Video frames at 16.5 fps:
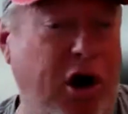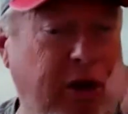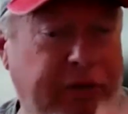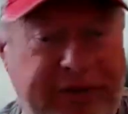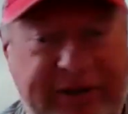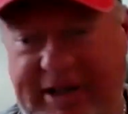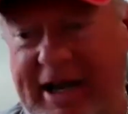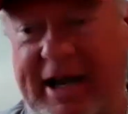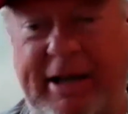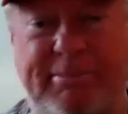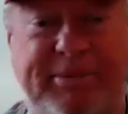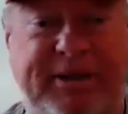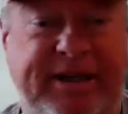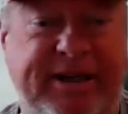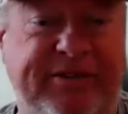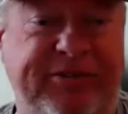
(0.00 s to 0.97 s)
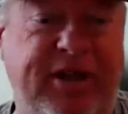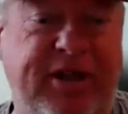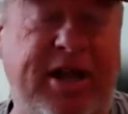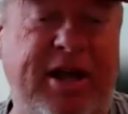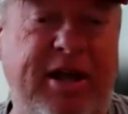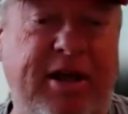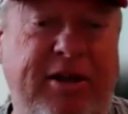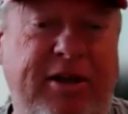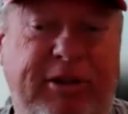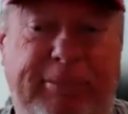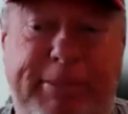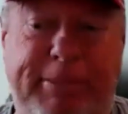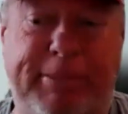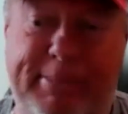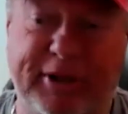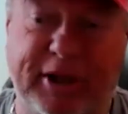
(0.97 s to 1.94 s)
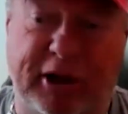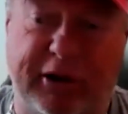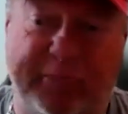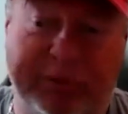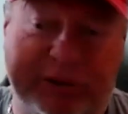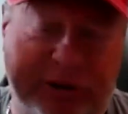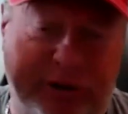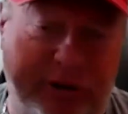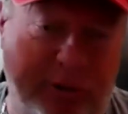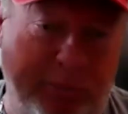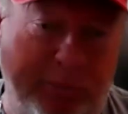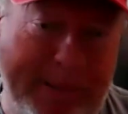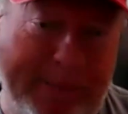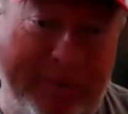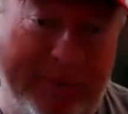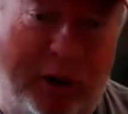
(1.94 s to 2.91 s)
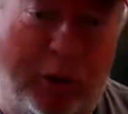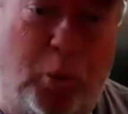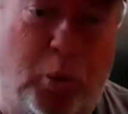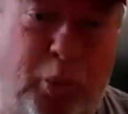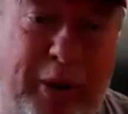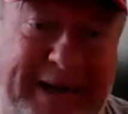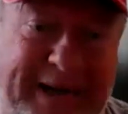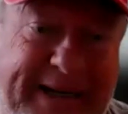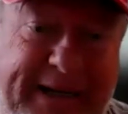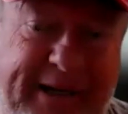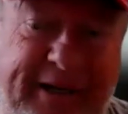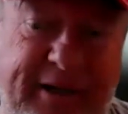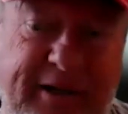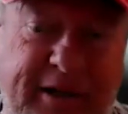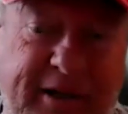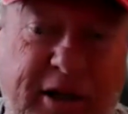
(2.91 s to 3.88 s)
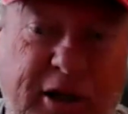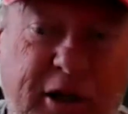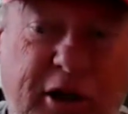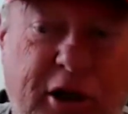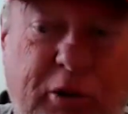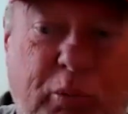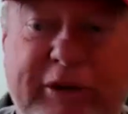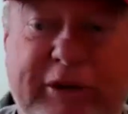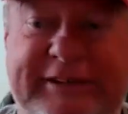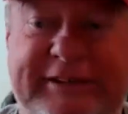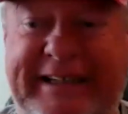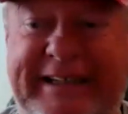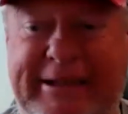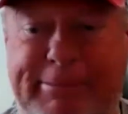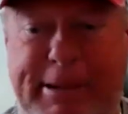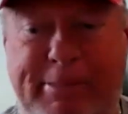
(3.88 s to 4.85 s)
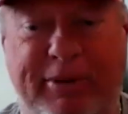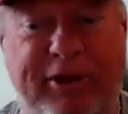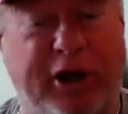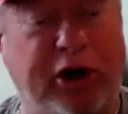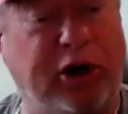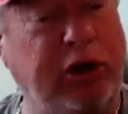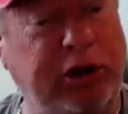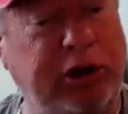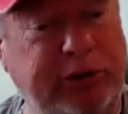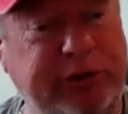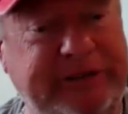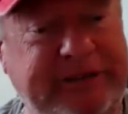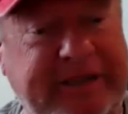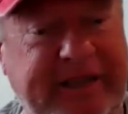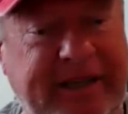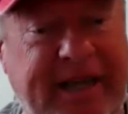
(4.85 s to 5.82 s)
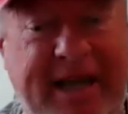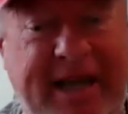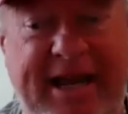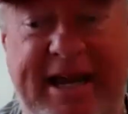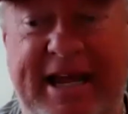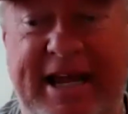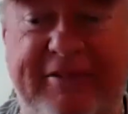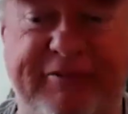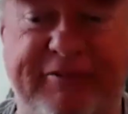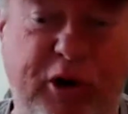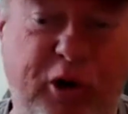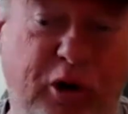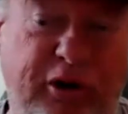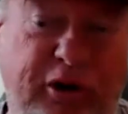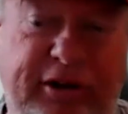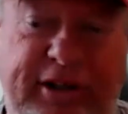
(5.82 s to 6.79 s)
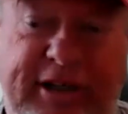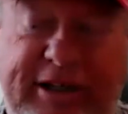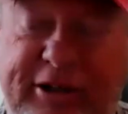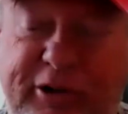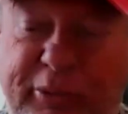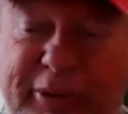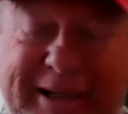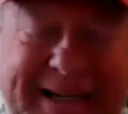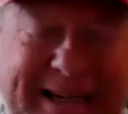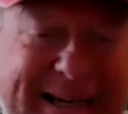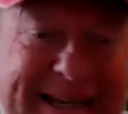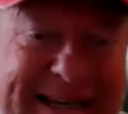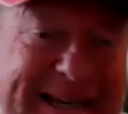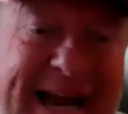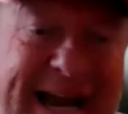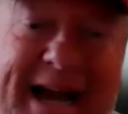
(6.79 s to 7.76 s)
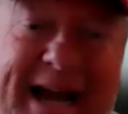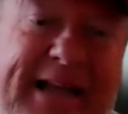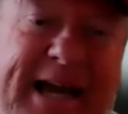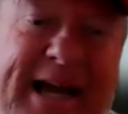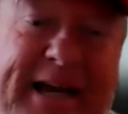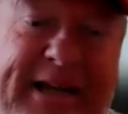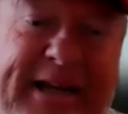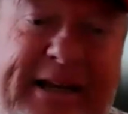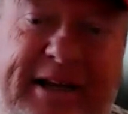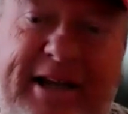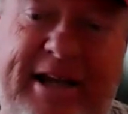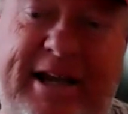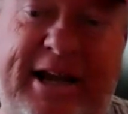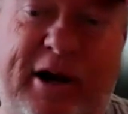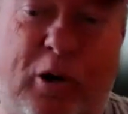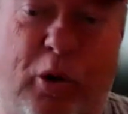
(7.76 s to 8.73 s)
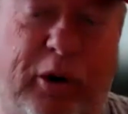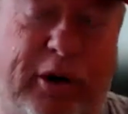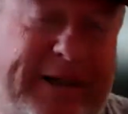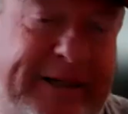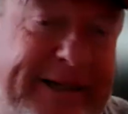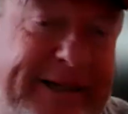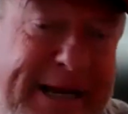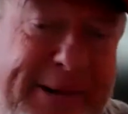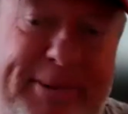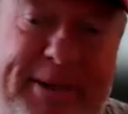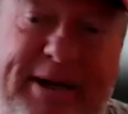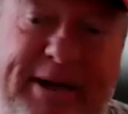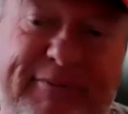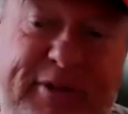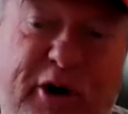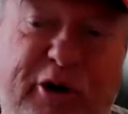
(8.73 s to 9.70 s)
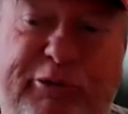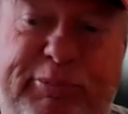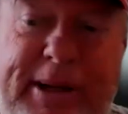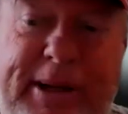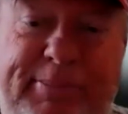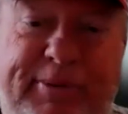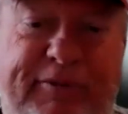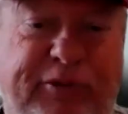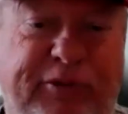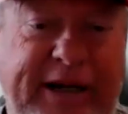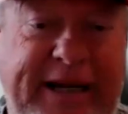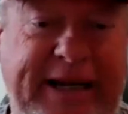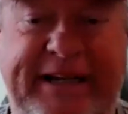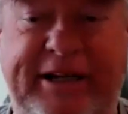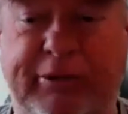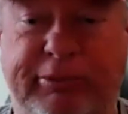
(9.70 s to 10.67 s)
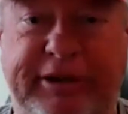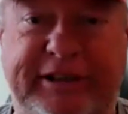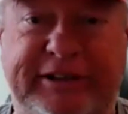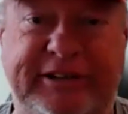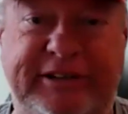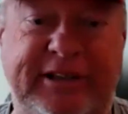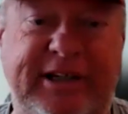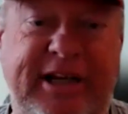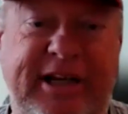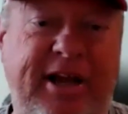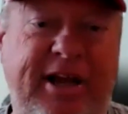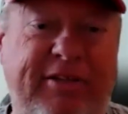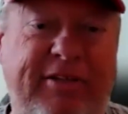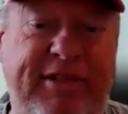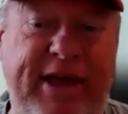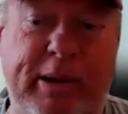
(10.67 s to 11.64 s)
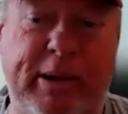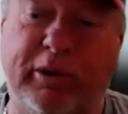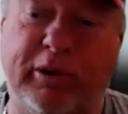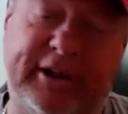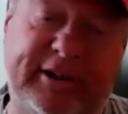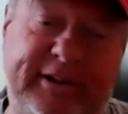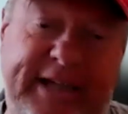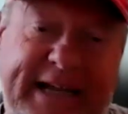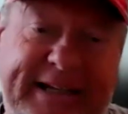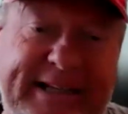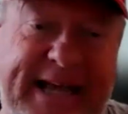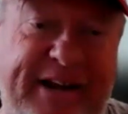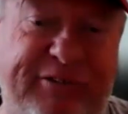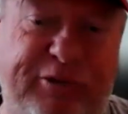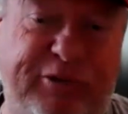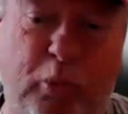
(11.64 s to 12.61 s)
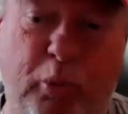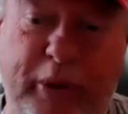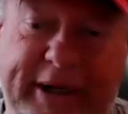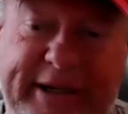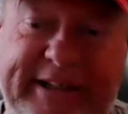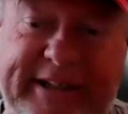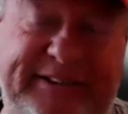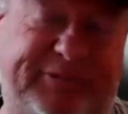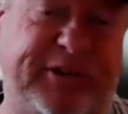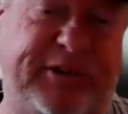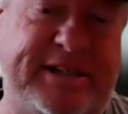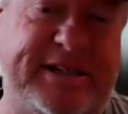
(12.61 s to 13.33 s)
all the time, because the people that are winning will see the people that are losing. And if you're doing any highlighting or keeping of those people for any reason, they will take that as a weakness for